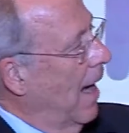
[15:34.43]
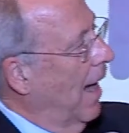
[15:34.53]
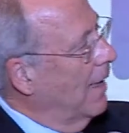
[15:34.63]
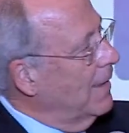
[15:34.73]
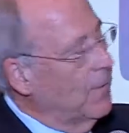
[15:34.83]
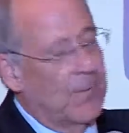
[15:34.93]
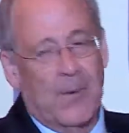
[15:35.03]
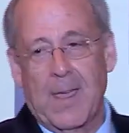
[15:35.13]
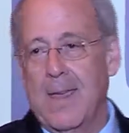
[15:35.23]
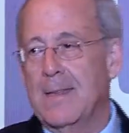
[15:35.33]
I'll never
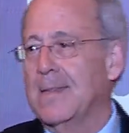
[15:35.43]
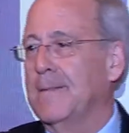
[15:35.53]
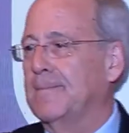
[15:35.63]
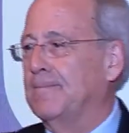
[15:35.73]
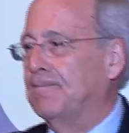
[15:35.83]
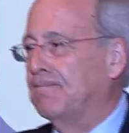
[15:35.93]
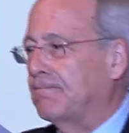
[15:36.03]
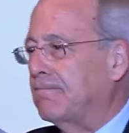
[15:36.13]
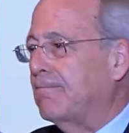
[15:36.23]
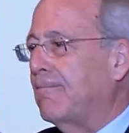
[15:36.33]
forget
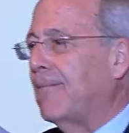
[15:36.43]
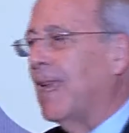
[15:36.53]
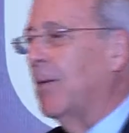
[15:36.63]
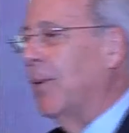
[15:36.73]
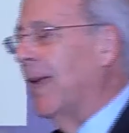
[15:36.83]
when